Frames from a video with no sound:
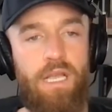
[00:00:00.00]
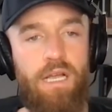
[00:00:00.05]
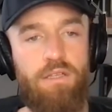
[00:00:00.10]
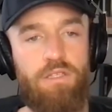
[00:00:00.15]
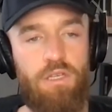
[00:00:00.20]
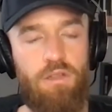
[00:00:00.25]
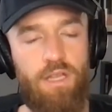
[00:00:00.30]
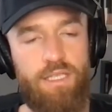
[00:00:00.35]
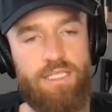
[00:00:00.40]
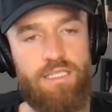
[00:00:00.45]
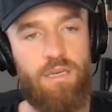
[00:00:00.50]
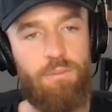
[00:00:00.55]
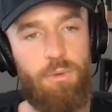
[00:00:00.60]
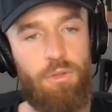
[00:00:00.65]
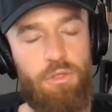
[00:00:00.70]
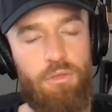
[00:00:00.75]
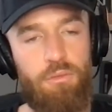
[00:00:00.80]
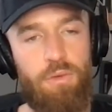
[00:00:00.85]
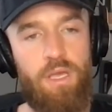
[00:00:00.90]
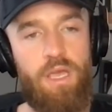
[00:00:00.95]
So lesson
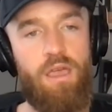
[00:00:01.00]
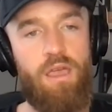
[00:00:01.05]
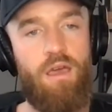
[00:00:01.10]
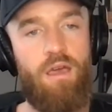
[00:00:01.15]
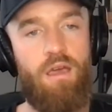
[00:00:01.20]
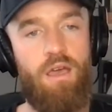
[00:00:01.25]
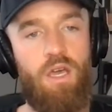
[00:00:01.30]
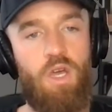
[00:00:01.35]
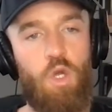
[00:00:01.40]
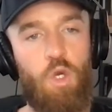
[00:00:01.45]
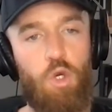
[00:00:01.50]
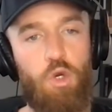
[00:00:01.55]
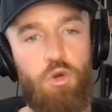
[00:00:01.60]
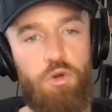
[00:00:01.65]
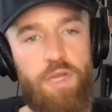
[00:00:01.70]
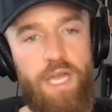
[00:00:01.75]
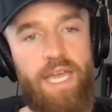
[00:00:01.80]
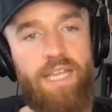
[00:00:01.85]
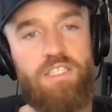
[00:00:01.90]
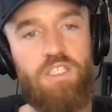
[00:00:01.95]
number 3,
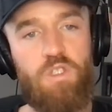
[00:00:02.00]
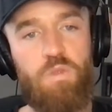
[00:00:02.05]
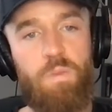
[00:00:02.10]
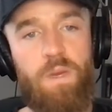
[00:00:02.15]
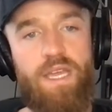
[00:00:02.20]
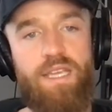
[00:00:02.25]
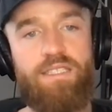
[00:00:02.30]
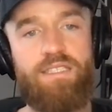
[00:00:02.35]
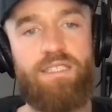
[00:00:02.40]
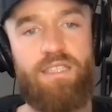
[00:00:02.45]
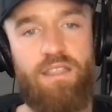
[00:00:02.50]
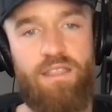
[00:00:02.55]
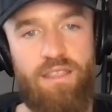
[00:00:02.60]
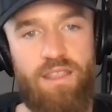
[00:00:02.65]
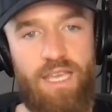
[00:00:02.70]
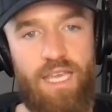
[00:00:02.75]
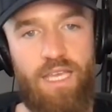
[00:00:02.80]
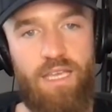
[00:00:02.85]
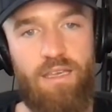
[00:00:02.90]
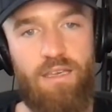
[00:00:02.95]
create space to
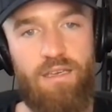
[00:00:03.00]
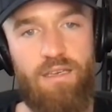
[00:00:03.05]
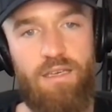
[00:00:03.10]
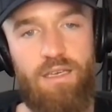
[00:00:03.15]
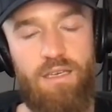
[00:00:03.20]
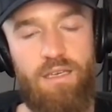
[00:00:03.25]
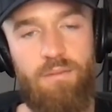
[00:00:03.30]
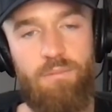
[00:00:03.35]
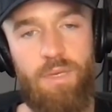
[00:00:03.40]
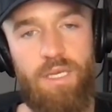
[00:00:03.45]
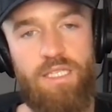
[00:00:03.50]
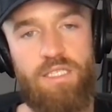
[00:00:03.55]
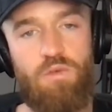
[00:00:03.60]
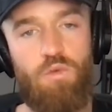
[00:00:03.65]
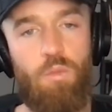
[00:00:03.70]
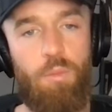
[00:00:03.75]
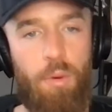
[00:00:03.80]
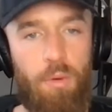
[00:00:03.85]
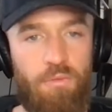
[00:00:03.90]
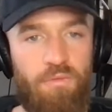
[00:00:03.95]
think because it
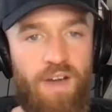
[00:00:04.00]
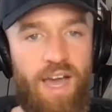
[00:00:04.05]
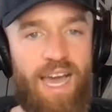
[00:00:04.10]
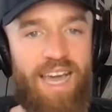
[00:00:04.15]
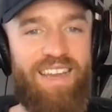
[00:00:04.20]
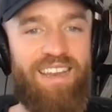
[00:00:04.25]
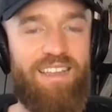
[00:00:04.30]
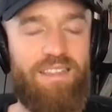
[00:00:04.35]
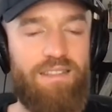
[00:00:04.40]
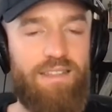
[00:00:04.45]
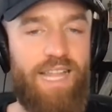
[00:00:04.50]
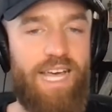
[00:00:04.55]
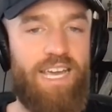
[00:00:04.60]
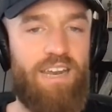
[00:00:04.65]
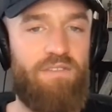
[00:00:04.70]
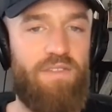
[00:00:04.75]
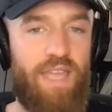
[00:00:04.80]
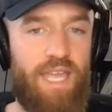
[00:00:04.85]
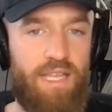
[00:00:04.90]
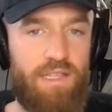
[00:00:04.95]
will provide a
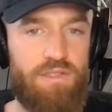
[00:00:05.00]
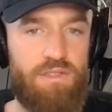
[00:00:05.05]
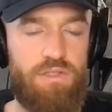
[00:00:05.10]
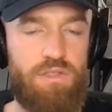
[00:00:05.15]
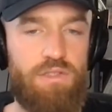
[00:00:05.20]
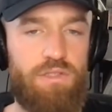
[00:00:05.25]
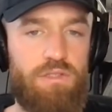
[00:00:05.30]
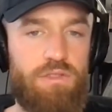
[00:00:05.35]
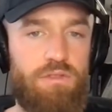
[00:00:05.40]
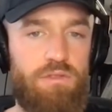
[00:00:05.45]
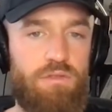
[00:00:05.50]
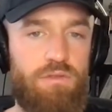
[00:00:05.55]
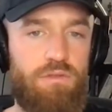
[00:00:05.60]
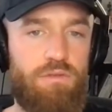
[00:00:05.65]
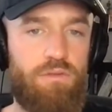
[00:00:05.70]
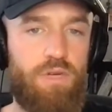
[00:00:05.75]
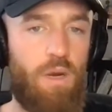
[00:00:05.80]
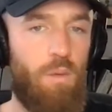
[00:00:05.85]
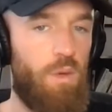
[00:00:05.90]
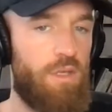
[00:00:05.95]
lot of answers.
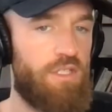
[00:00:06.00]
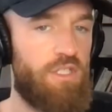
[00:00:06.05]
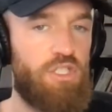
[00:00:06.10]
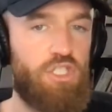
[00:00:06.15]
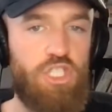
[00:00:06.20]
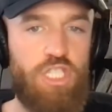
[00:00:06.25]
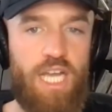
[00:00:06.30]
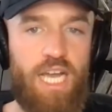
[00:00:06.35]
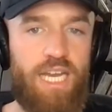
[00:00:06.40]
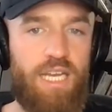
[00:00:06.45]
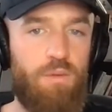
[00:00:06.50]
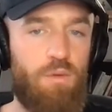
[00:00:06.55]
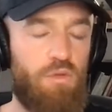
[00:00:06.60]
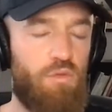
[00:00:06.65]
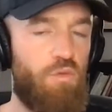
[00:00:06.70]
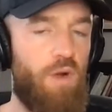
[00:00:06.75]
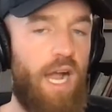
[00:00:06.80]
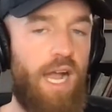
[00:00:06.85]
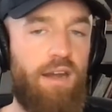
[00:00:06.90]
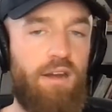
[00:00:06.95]
When I wasn't chatting
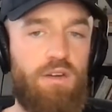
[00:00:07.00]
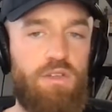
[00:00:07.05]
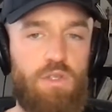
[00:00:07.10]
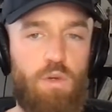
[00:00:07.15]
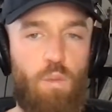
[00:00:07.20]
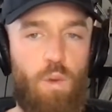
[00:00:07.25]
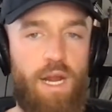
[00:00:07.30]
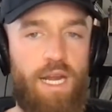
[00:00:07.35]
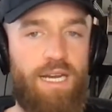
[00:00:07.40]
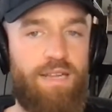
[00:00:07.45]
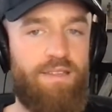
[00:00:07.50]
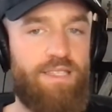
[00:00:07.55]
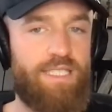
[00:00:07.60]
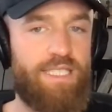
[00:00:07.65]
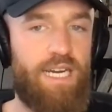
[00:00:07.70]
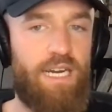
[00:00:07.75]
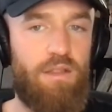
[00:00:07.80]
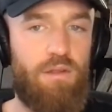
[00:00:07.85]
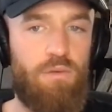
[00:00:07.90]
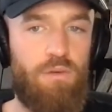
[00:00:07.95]
with riders or waiting on the
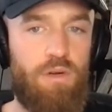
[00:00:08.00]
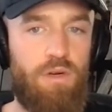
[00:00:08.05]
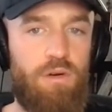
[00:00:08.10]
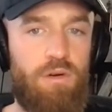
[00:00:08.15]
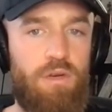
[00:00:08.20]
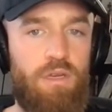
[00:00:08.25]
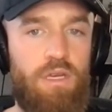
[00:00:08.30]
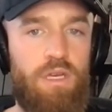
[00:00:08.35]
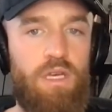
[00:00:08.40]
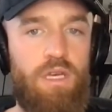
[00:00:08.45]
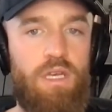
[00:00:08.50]
side of the road